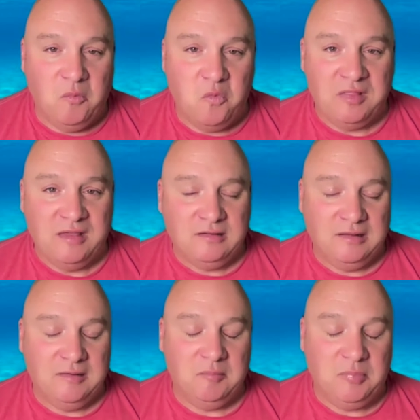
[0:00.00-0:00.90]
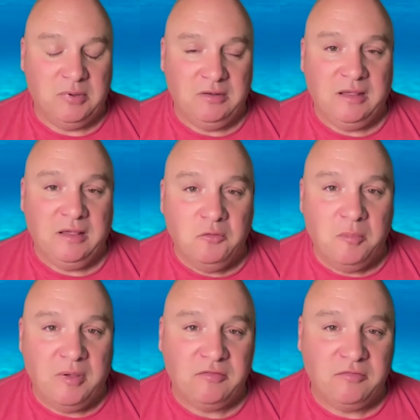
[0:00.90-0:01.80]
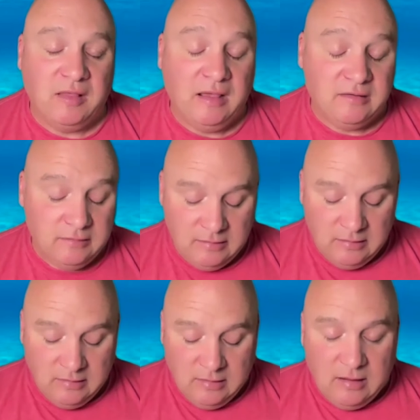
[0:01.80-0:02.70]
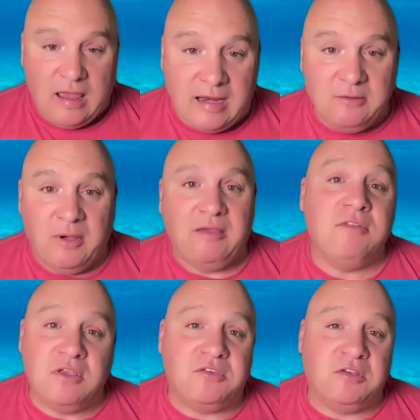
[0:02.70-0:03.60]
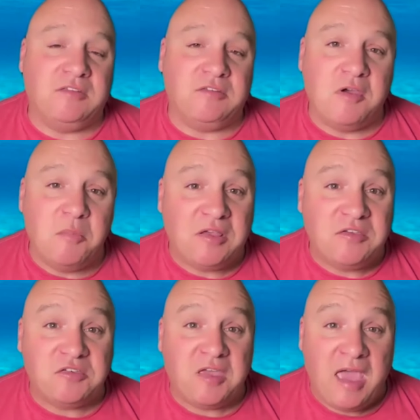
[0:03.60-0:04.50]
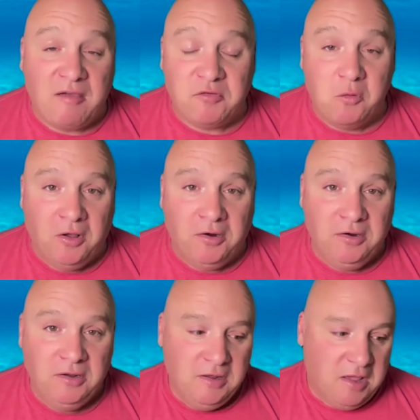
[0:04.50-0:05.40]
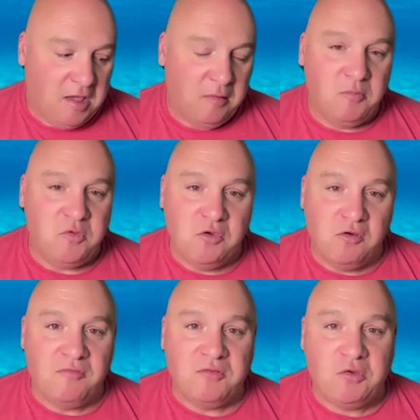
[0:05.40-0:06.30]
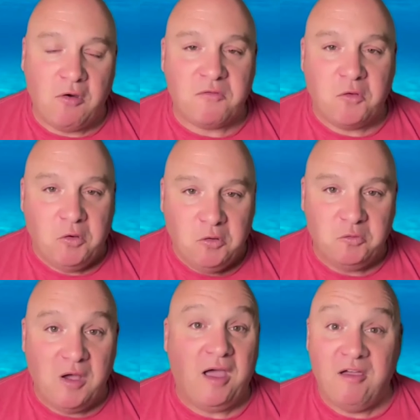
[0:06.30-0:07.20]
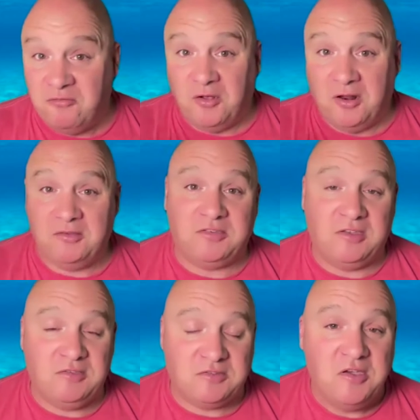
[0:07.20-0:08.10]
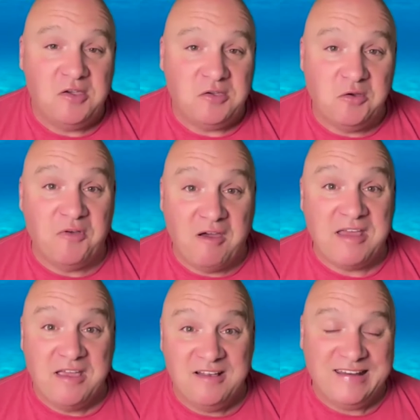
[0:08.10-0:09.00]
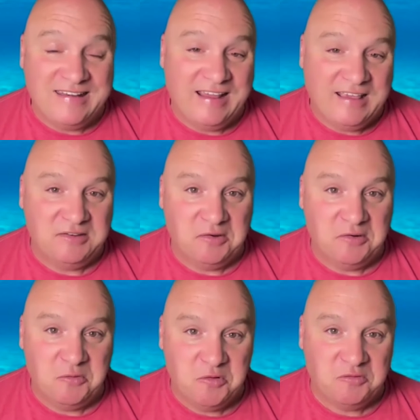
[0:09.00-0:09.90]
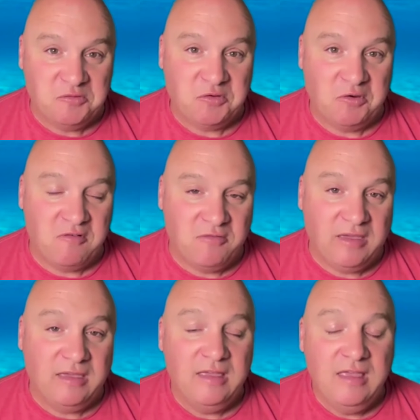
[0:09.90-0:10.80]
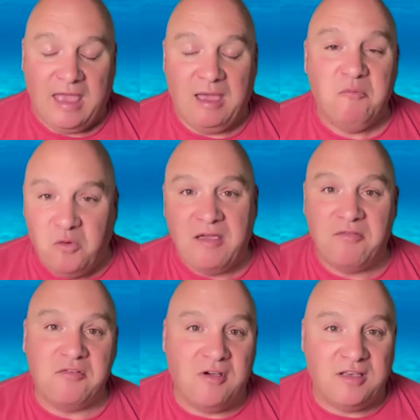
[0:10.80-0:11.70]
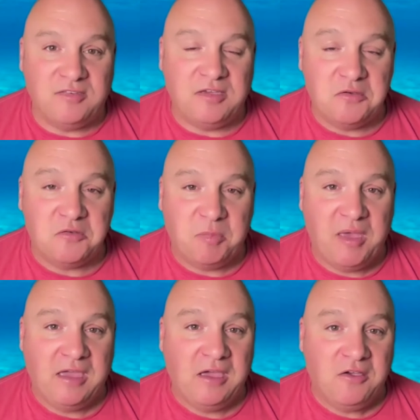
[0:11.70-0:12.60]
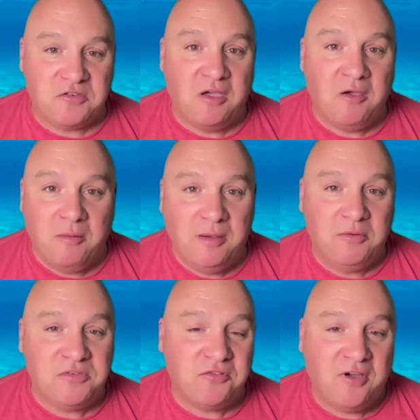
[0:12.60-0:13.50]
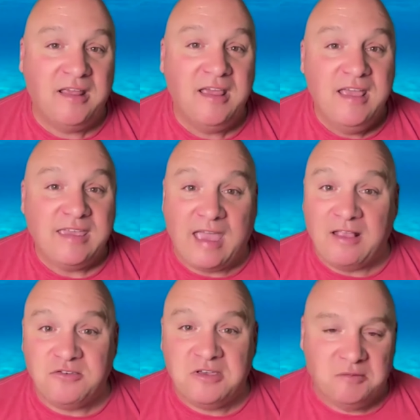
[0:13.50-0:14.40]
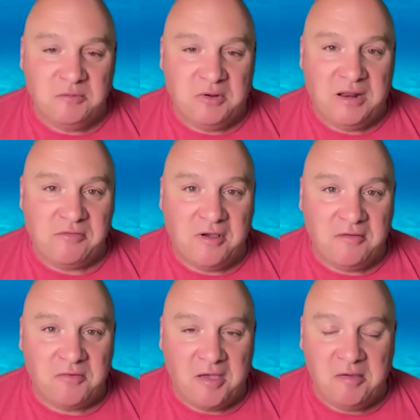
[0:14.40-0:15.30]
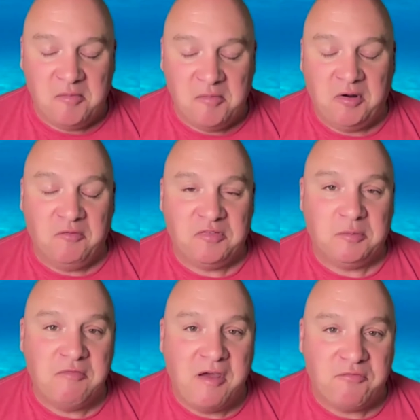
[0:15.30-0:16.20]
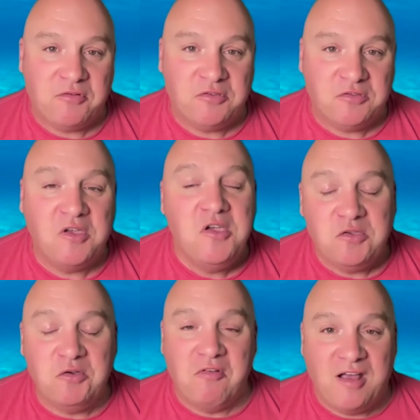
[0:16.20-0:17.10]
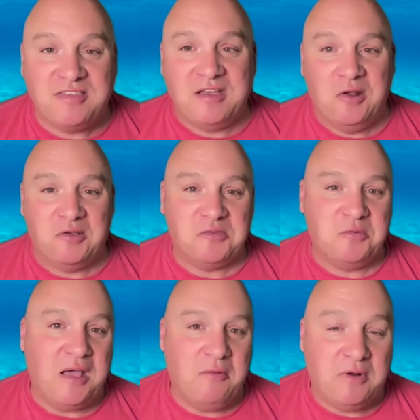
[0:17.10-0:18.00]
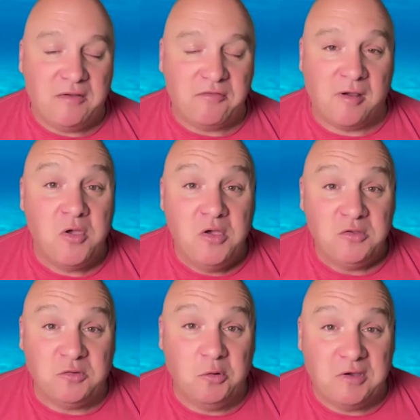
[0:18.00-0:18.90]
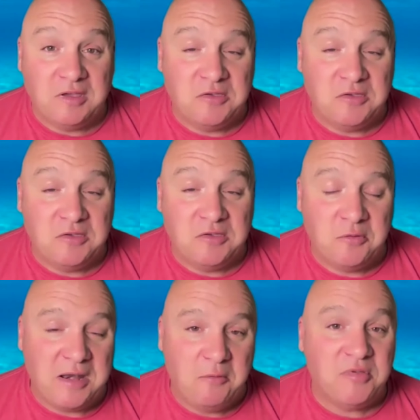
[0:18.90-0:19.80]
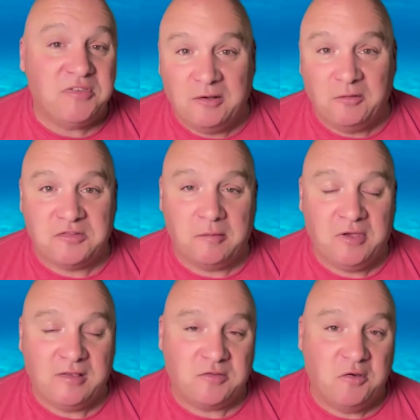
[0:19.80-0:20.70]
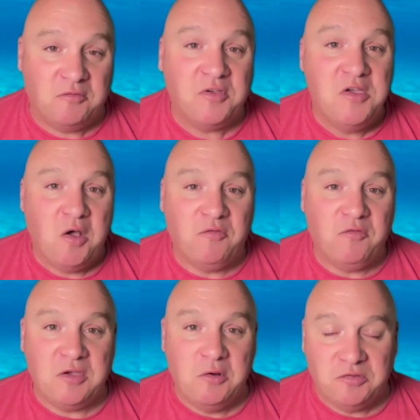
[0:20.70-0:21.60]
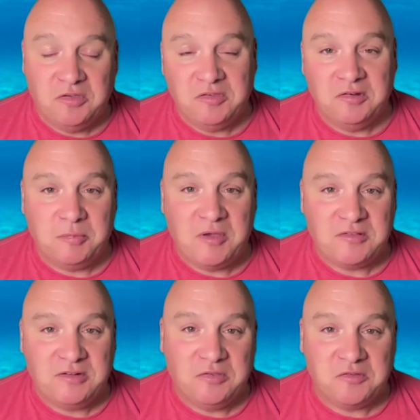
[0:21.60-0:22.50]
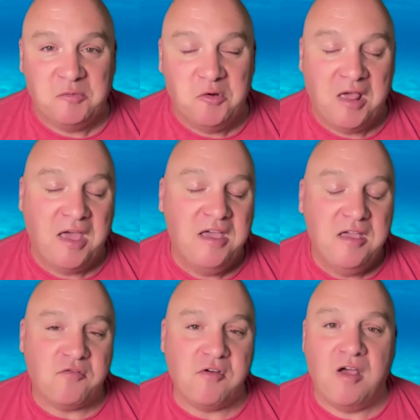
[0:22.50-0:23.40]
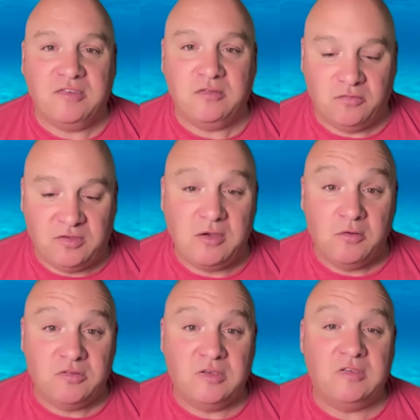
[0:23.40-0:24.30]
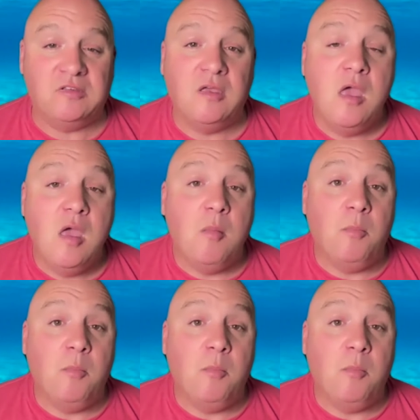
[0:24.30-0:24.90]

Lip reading: with it. But yeah, all the best for that. Anyway, Richard, it's a real pleasure to have you on. You're a photographer whose work I've followed since your very early days in underwater photography. And whenever I see you speaking at a show, I always try and catch it. And whenever and obviously we reference your writing a lot as well, whenever I'm talking to anyone, particularly on the subject of seahorses and especially the smaller varieties of seahorses.